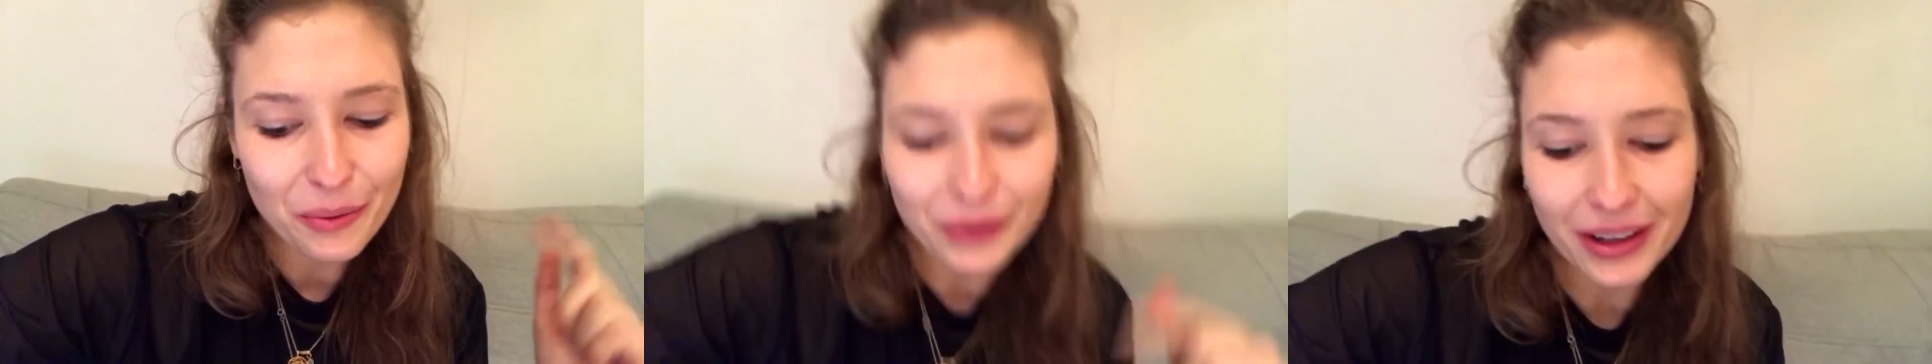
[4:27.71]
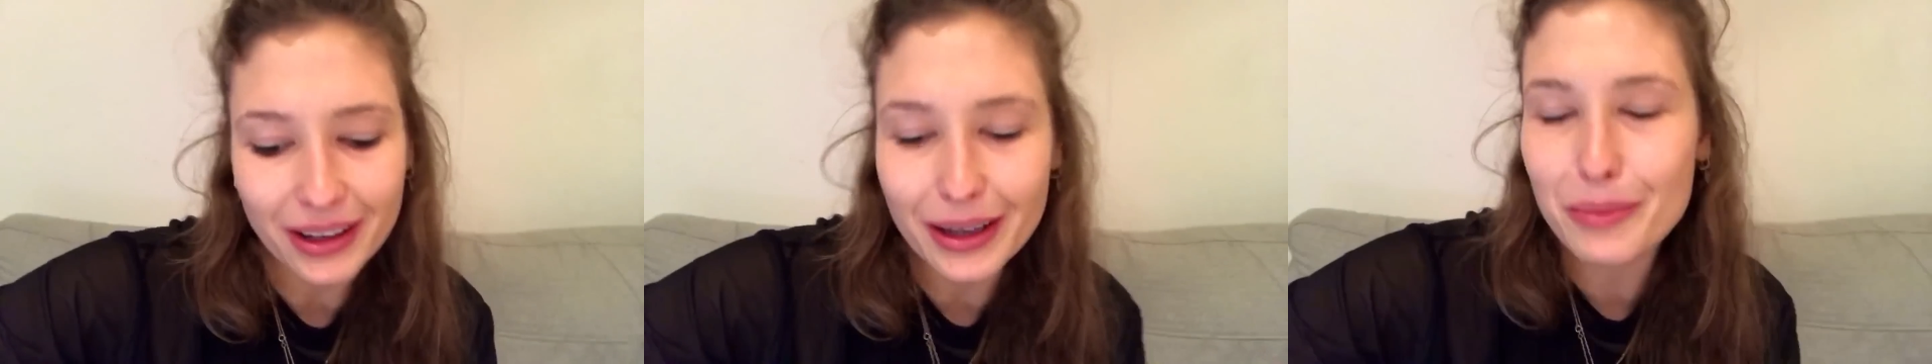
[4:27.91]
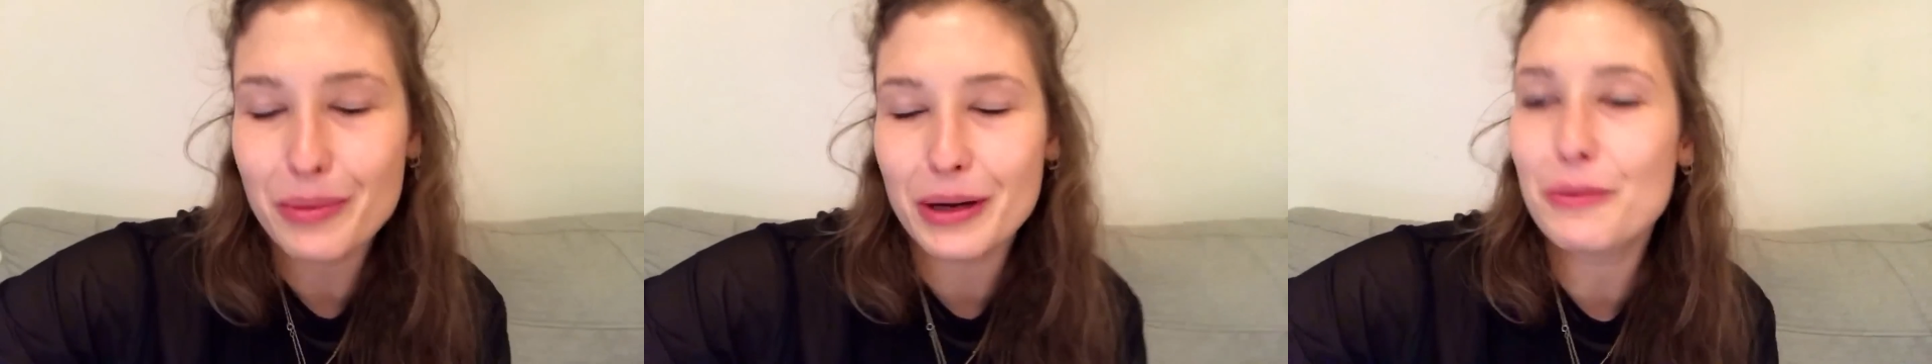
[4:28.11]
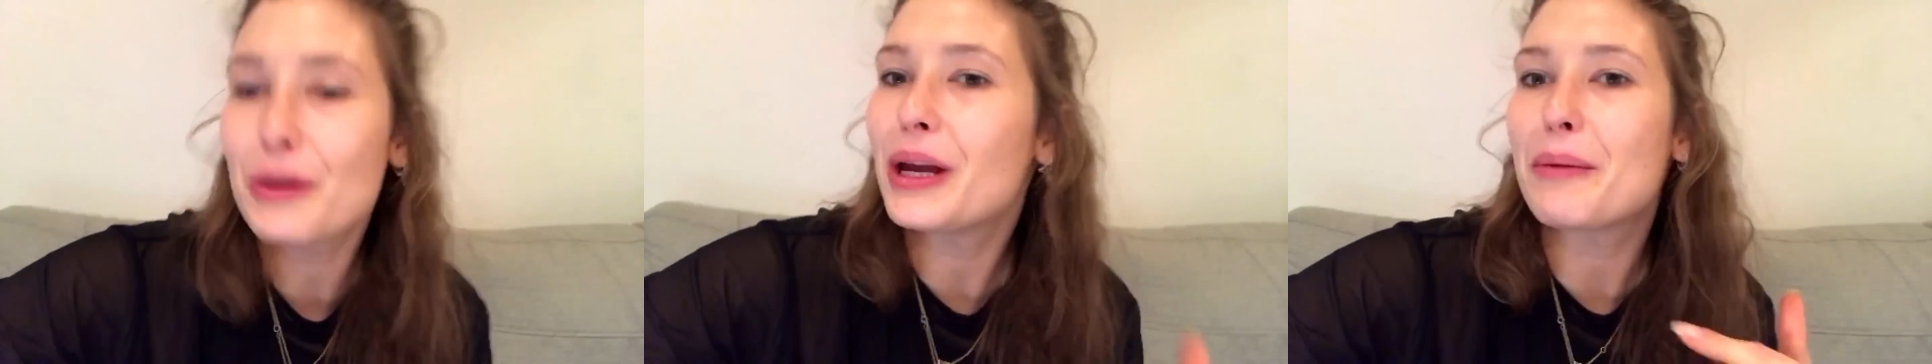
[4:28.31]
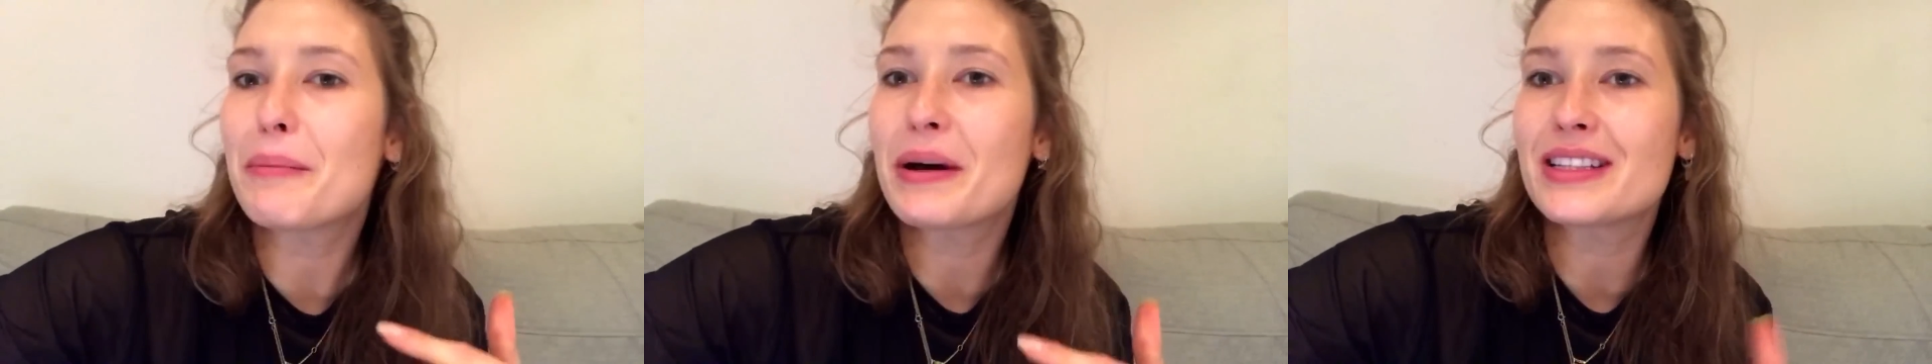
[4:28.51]
with a little bit of
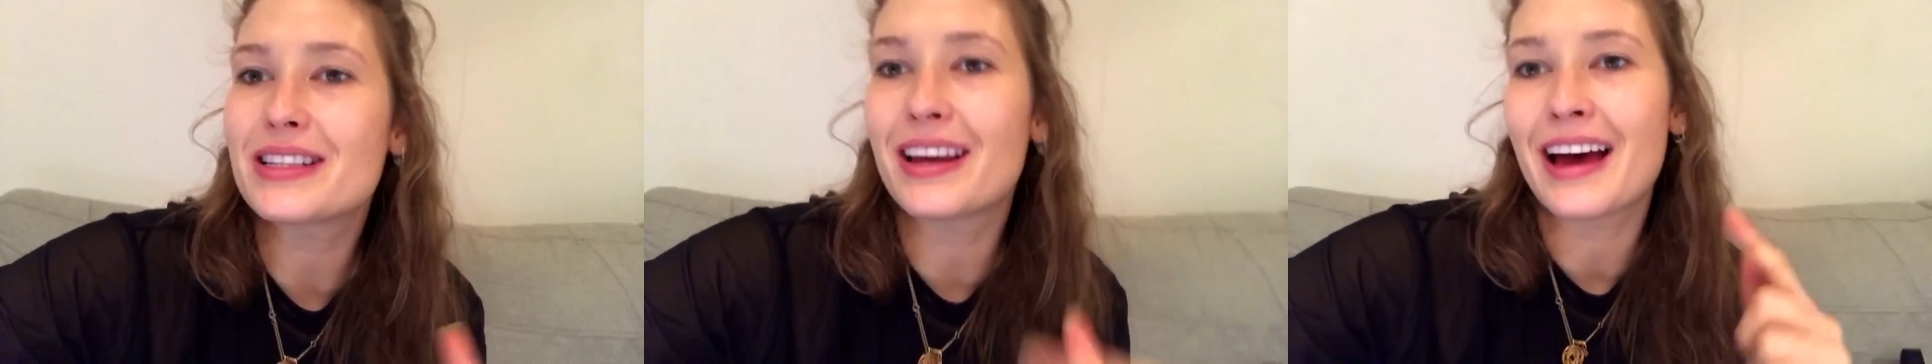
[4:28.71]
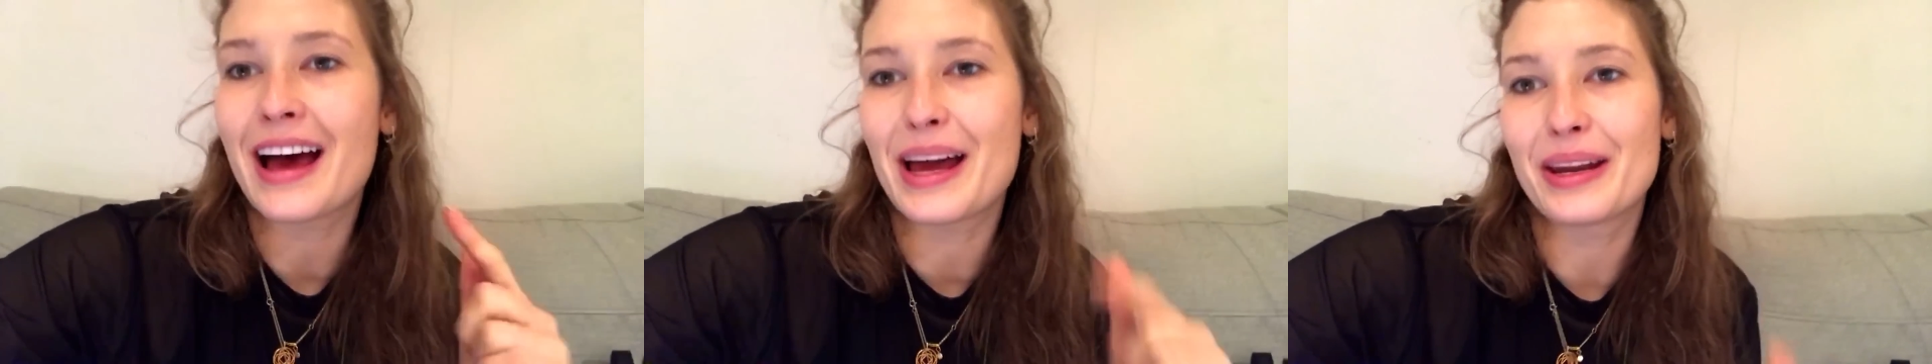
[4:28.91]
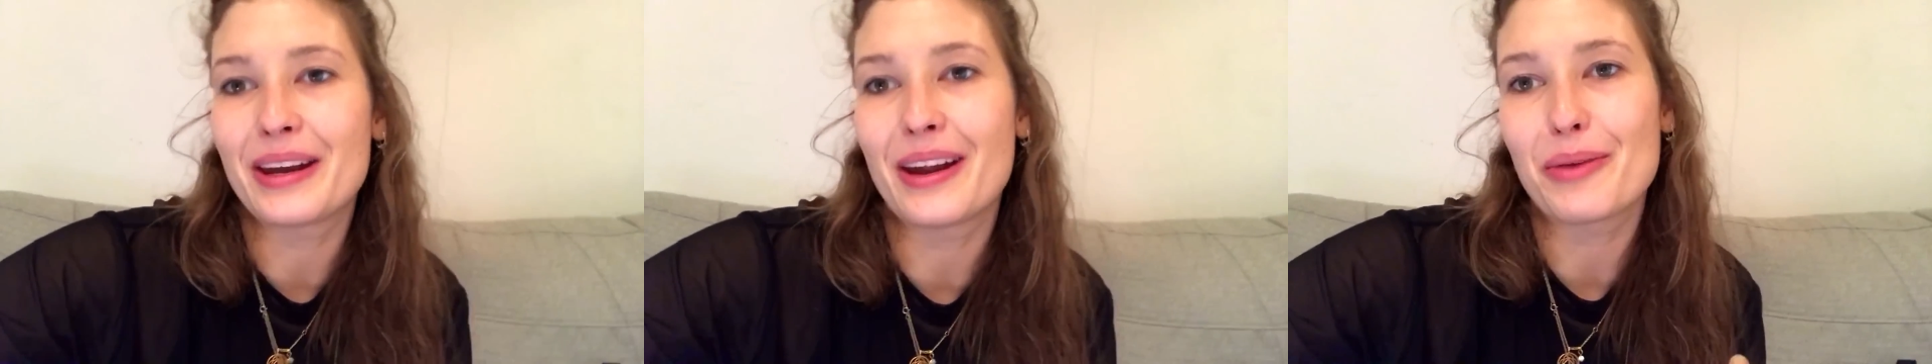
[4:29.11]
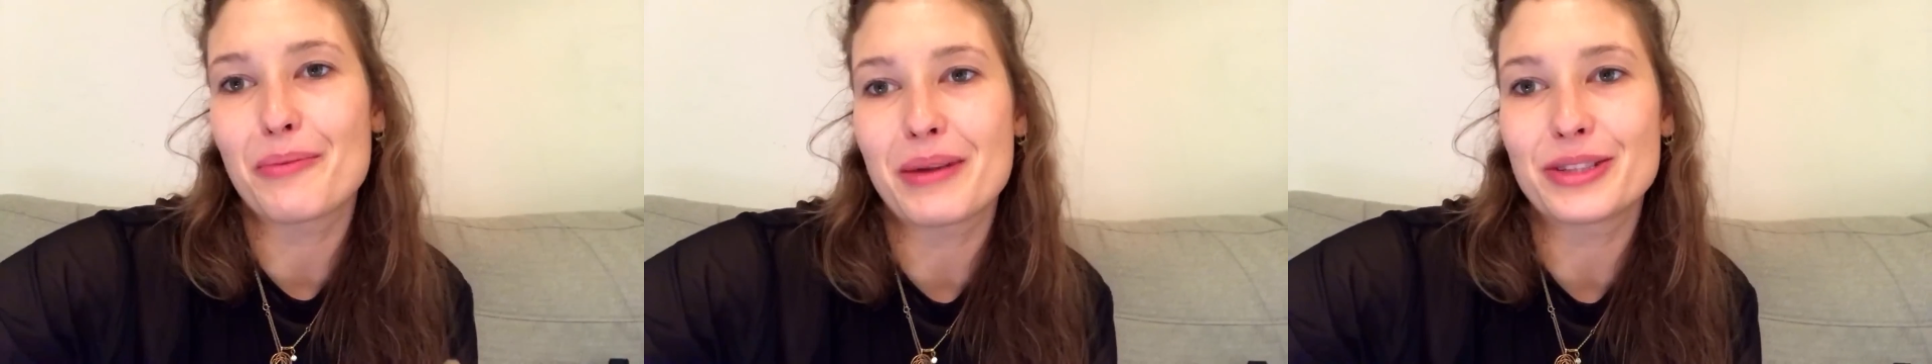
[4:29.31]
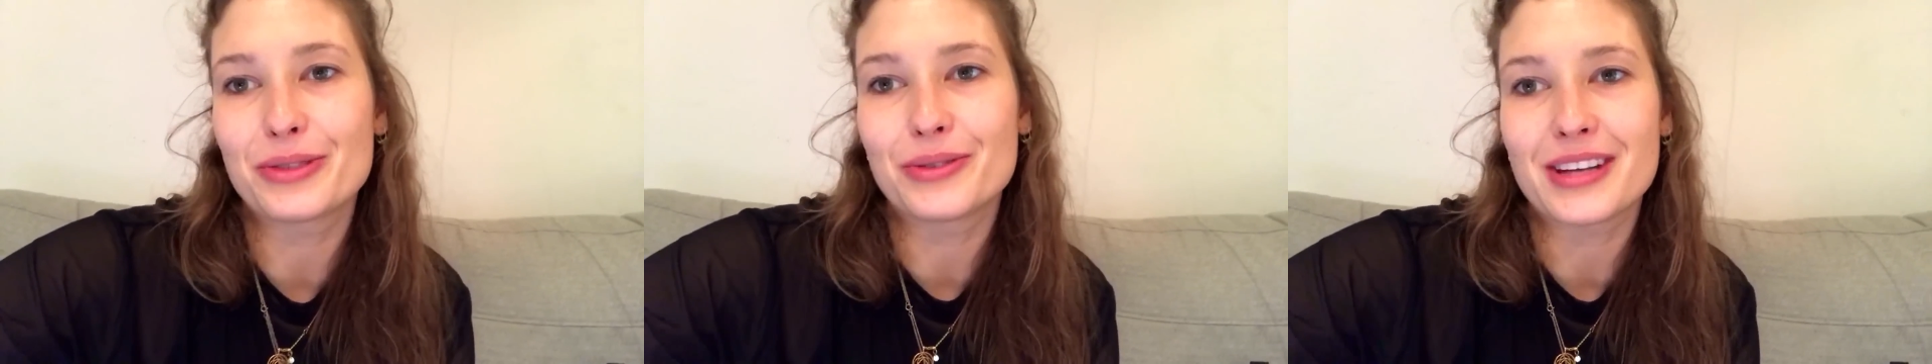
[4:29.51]
peanut butter and another
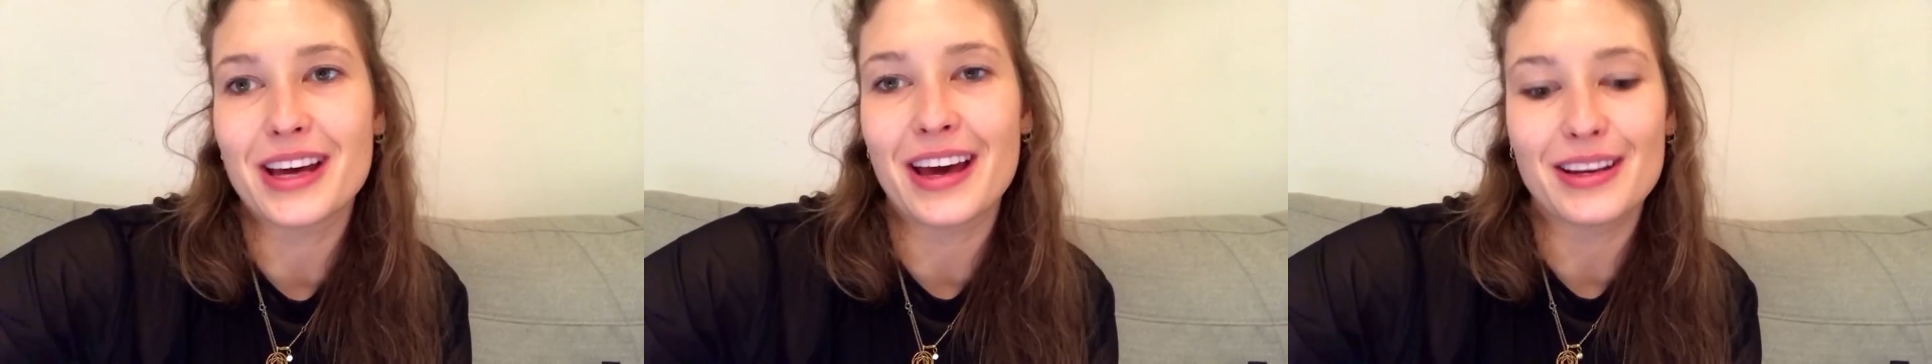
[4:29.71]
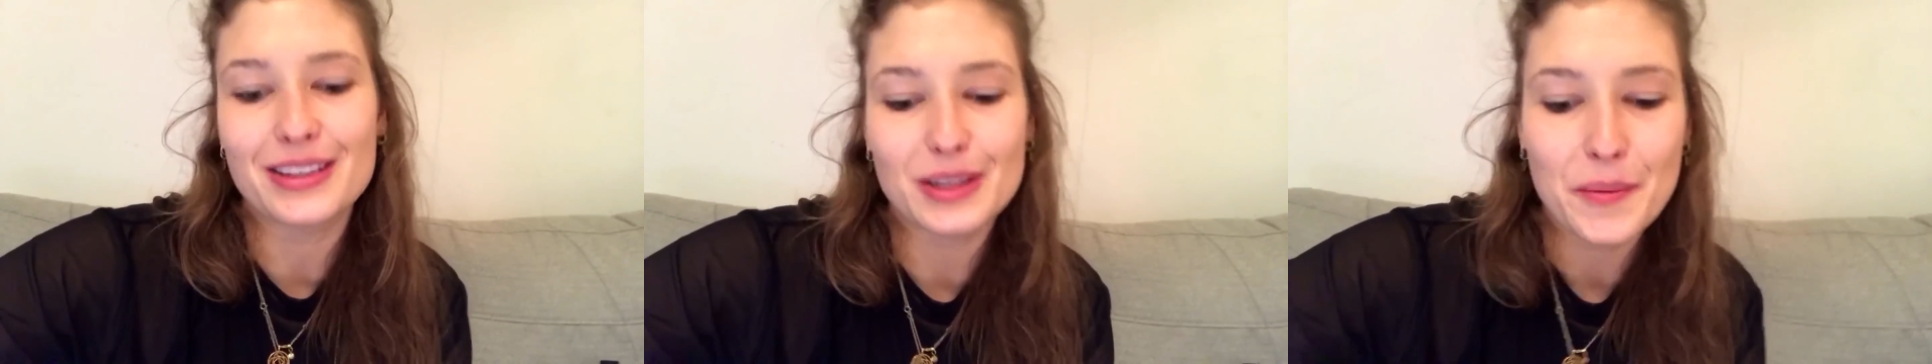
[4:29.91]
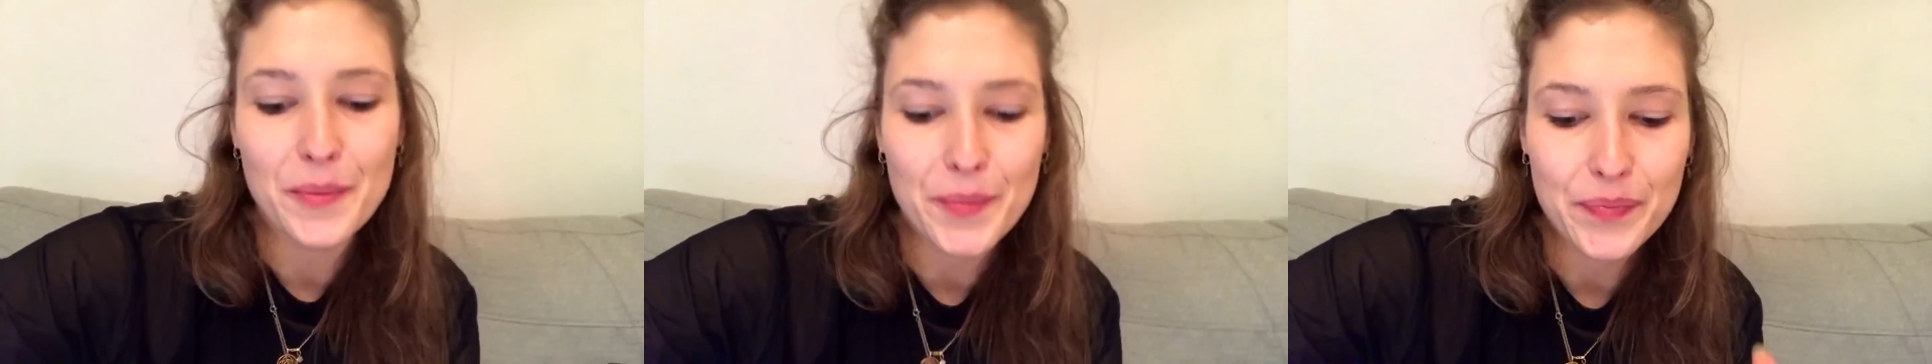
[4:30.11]
medjool date.